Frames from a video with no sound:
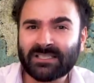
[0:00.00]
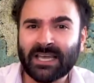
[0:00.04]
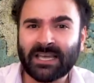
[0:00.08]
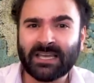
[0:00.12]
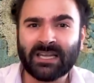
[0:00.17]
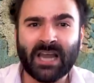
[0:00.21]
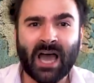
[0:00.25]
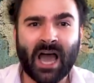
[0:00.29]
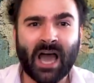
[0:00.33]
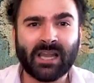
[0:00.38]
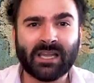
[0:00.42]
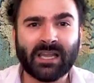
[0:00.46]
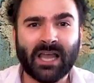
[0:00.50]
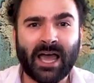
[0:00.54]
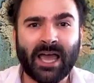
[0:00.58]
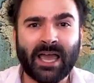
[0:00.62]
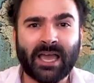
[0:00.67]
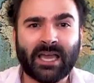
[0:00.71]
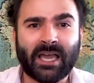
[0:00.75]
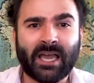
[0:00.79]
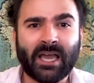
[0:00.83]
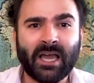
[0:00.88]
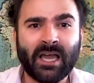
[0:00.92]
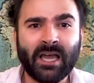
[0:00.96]
and not
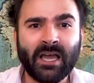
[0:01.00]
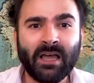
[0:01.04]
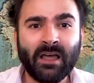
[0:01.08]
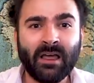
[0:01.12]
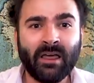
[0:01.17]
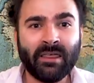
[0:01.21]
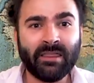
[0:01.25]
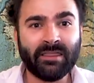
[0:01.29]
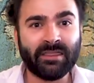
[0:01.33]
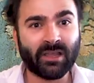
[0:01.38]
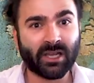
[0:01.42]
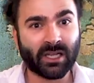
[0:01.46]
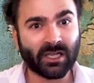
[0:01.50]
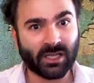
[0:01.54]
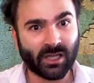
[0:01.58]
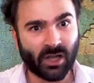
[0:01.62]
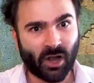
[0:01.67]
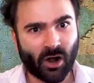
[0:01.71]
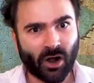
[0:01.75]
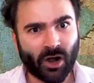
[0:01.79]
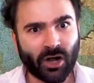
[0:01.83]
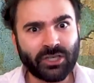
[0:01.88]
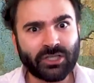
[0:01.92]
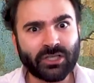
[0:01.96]
like the
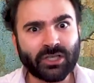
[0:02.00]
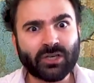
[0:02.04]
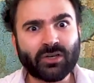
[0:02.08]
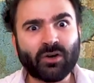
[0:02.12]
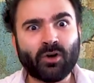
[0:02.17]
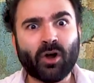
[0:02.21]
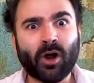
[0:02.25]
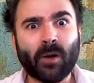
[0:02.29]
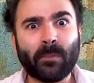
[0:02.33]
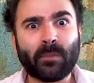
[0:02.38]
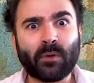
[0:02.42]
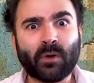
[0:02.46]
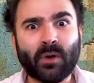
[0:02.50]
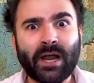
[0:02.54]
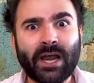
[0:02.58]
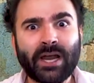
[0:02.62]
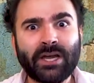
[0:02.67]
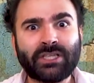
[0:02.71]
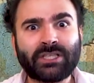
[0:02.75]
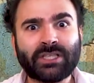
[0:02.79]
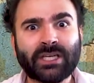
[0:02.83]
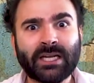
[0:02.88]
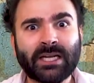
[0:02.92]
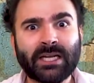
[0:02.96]
larger
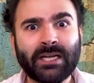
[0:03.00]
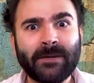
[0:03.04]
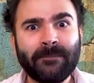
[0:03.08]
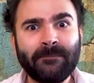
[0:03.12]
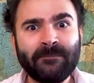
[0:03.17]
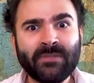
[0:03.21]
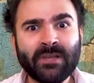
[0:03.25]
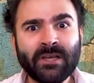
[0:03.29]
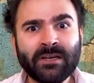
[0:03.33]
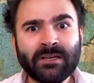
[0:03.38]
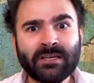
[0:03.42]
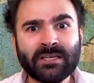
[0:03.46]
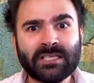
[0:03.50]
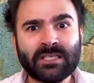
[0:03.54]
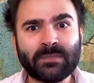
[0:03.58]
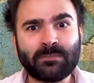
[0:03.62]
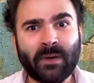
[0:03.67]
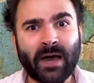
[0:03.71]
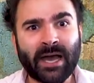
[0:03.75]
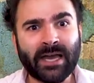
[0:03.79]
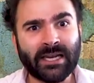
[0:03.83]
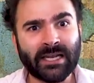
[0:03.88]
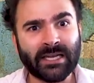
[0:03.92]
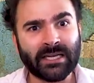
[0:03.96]
corporation,
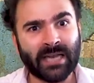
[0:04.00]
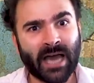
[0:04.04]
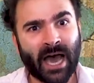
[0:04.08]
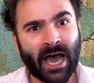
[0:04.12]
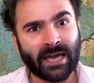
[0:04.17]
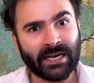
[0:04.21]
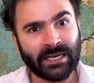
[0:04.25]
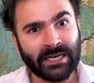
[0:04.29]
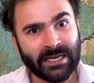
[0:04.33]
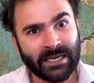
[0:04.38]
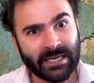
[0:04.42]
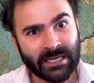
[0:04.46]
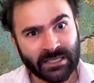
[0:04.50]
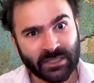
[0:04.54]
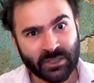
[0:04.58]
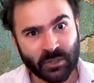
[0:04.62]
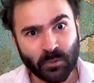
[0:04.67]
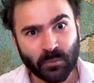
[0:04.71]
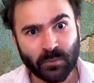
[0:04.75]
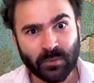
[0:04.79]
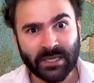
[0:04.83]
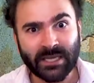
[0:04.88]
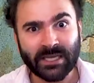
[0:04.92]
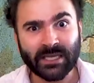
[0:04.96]
despite it not needing
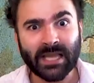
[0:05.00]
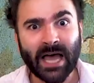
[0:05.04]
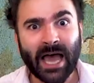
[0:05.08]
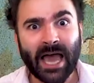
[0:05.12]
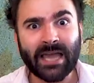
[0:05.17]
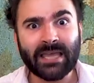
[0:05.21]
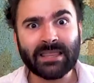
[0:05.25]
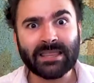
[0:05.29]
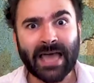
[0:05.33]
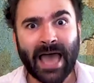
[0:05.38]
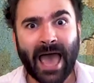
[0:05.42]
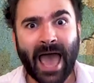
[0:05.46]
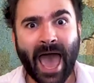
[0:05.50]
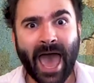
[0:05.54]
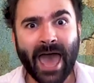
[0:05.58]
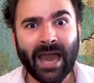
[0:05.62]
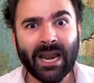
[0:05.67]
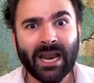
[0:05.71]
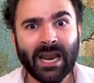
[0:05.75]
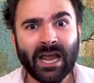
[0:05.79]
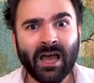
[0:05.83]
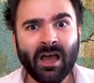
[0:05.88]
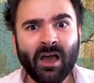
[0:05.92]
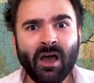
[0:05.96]
to be like
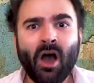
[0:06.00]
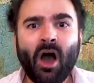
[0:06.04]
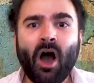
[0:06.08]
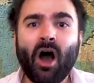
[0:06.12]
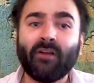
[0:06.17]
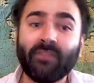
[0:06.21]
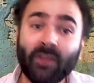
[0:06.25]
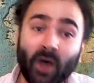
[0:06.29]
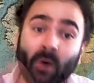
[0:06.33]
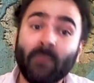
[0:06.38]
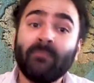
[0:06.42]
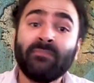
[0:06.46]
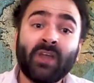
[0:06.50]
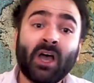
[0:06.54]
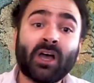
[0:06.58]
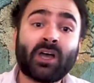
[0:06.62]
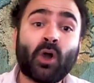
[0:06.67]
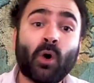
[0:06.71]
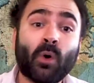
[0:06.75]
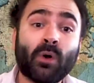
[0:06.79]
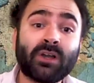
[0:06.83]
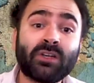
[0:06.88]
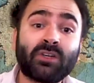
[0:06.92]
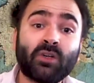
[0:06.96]
that. Although,
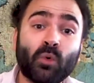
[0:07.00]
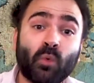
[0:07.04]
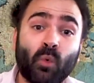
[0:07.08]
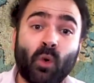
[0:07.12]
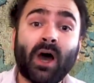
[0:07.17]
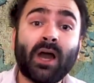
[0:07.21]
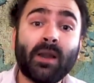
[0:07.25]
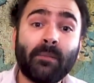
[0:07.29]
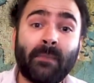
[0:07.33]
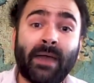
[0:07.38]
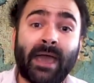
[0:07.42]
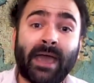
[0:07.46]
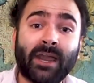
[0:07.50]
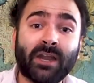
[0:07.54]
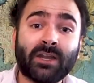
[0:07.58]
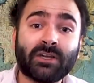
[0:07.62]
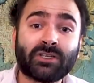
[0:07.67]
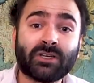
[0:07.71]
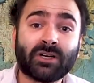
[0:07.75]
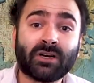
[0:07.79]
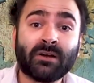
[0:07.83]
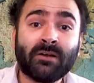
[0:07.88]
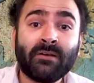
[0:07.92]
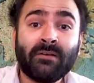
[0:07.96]
according to one
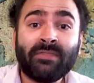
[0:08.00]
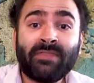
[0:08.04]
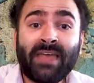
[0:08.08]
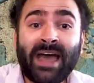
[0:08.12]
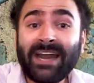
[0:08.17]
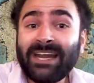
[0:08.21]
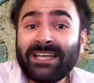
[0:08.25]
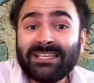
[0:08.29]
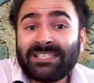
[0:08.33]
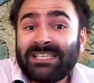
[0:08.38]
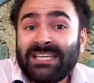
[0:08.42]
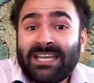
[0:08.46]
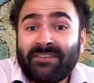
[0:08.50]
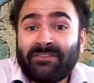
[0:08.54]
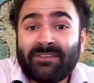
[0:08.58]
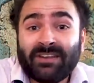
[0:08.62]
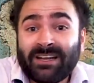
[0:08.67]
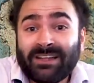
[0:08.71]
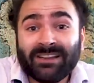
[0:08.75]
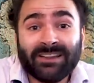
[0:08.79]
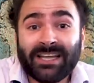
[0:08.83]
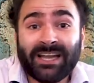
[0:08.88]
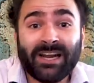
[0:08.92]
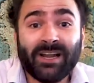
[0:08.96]
manager, that isn't even
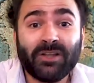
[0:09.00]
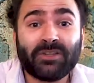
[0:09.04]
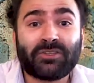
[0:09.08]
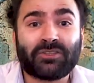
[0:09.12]
a little